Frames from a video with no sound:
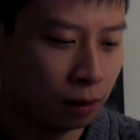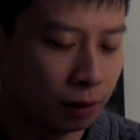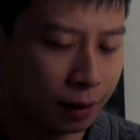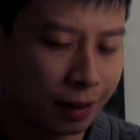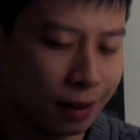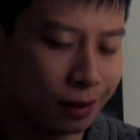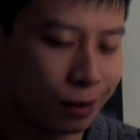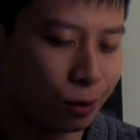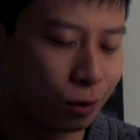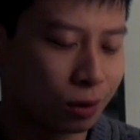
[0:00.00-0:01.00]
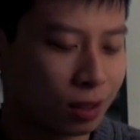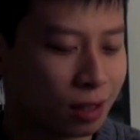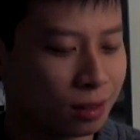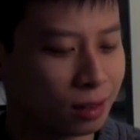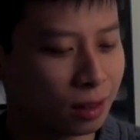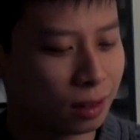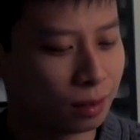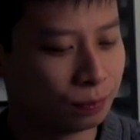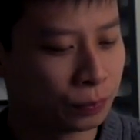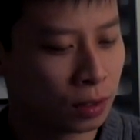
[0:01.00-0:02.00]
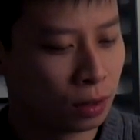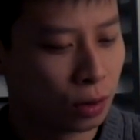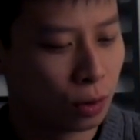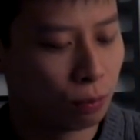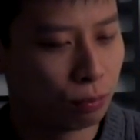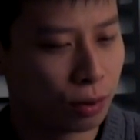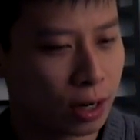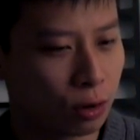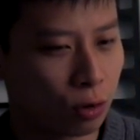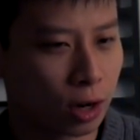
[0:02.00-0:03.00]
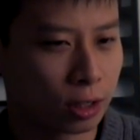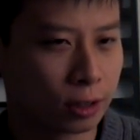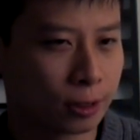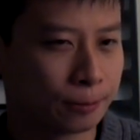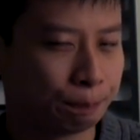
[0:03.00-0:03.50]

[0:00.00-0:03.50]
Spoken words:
The tasting note says bread crust.